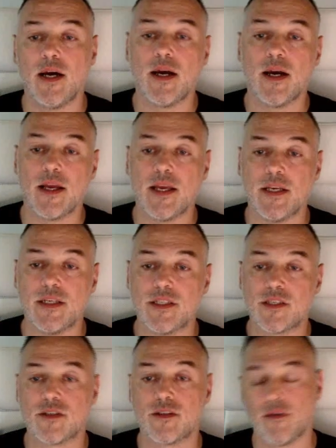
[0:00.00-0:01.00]

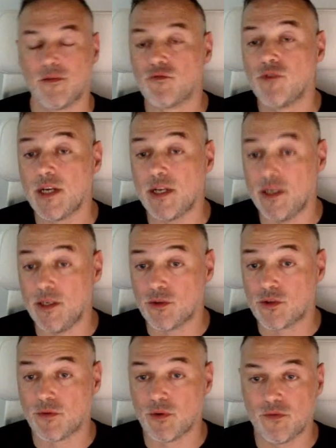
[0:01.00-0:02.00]
is really
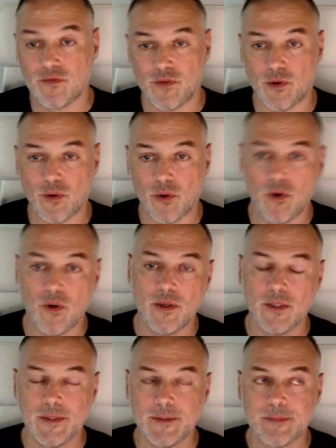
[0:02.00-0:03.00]
useful for
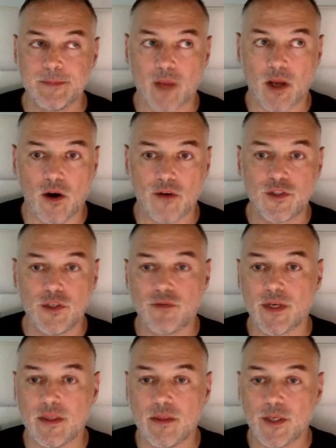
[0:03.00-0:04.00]
after you've written
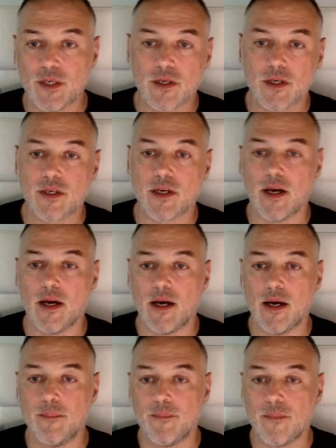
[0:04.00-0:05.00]
the book,
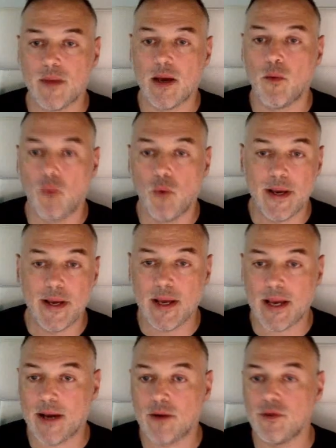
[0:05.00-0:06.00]
where
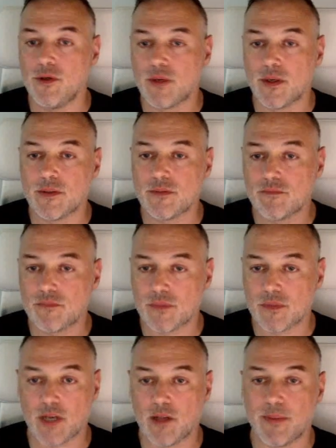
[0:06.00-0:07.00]
how you go and
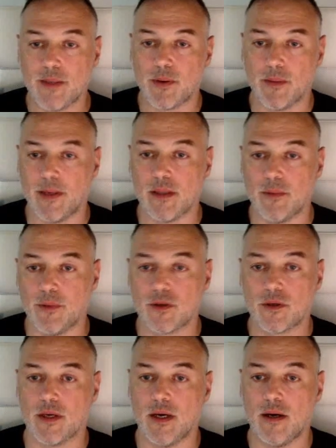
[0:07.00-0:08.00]
tell people about the book,
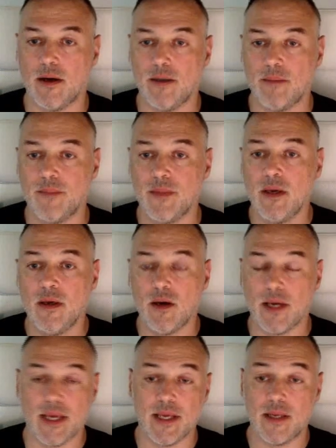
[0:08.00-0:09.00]

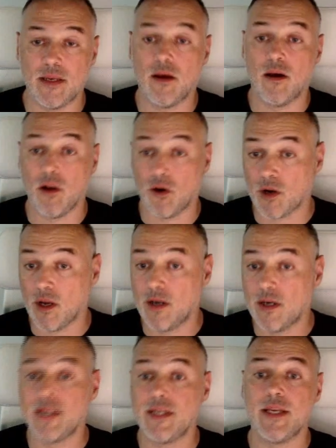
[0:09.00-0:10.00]
in a
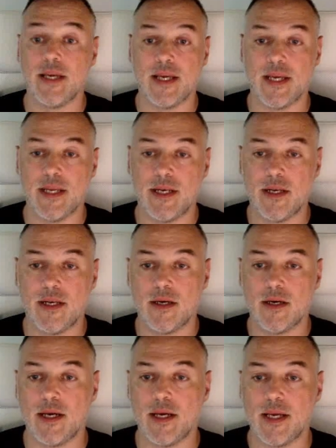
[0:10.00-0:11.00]
logline, in
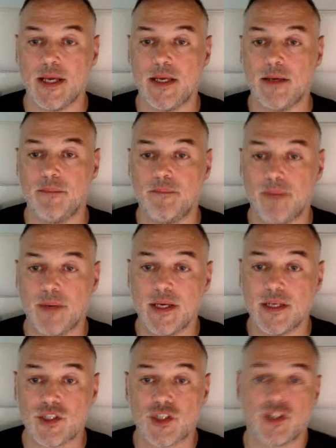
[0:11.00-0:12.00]
a
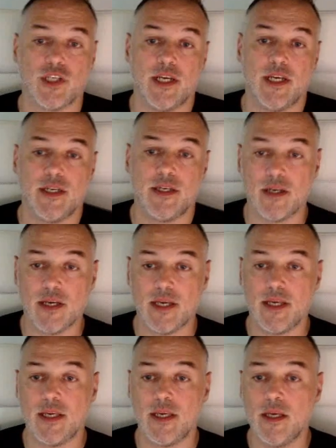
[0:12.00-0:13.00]
pitch, in
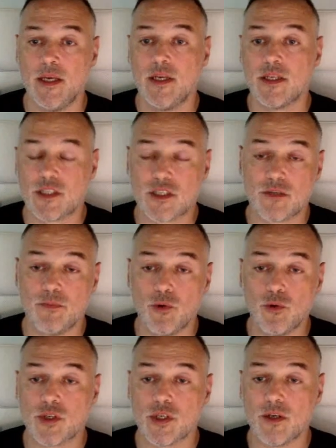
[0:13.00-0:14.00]
a small
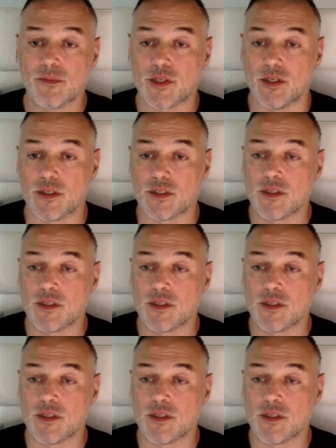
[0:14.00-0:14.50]
synopsis.